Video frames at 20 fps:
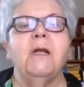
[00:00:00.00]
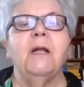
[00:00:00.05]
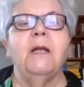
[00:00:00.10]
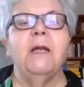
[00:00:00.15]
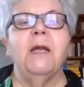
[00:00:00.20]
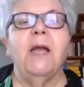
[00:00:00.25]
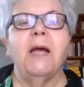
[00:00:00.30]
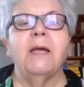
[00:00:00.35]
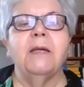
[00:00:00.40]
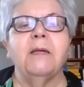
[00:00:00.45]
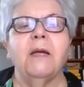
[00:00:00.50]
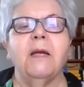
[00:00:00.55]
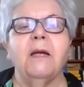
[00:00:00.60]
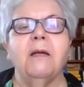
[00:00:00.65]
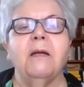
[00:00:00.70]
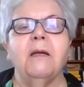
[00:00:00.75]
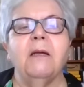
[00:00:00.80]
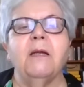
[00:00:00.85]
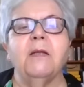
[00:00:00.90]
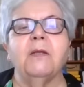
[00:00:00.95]

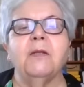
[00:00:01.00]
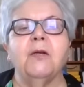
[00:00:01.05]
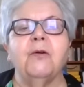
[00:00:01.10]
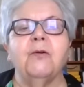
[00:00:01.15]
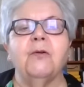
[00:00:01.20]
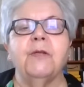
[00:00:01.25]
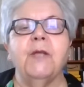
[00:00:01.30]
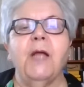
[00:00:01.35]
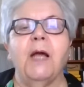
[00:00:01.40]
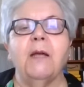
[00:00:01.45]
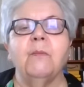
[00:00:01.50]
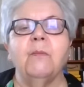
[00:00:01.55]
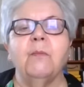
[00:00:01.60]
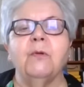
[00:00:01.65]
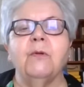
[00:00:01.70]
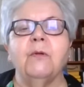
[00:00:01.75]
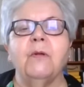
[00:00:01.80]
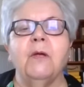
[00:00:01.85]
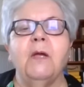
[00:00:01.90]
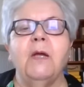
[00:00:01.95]
Lyra and her
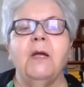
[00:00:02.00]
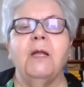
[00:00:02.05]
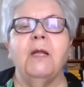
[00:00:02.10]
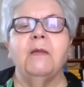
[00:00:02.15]
daemon,